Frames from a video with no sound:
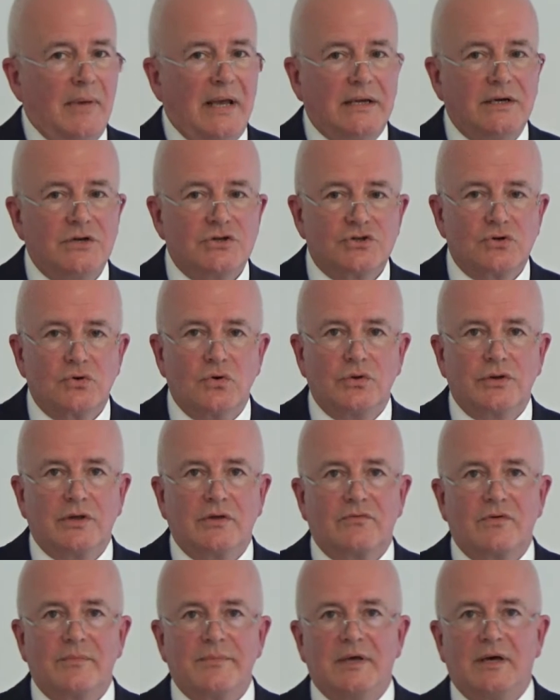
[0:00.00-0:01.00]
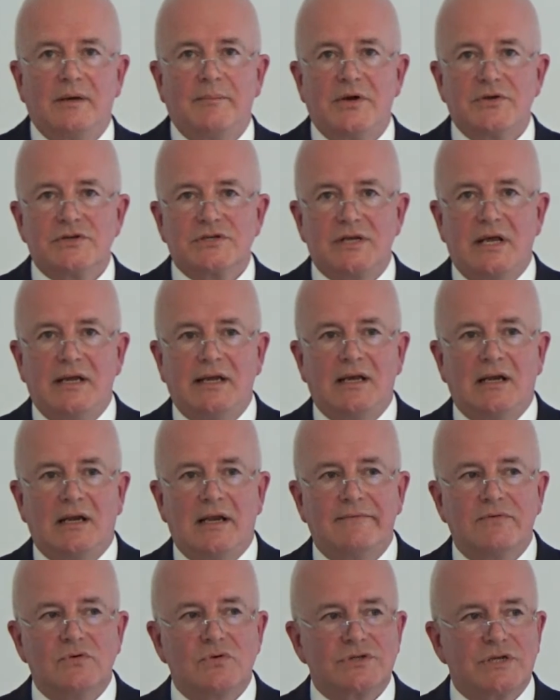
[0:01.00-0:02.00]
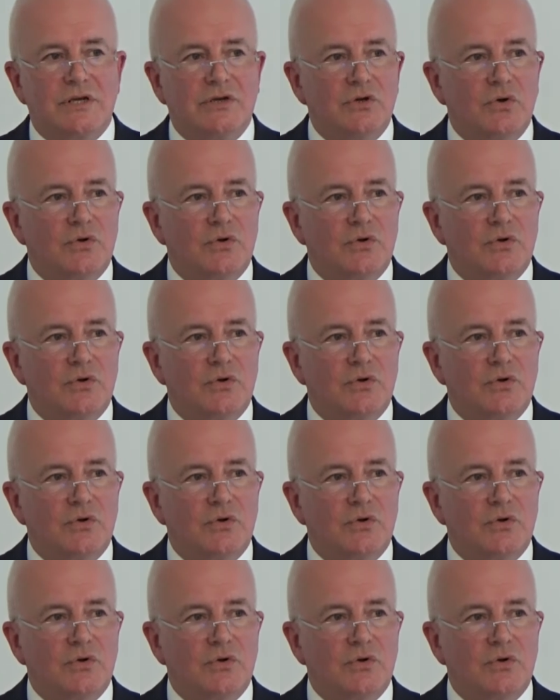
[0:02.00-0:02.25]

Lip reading: Making sure that from the most senior levels in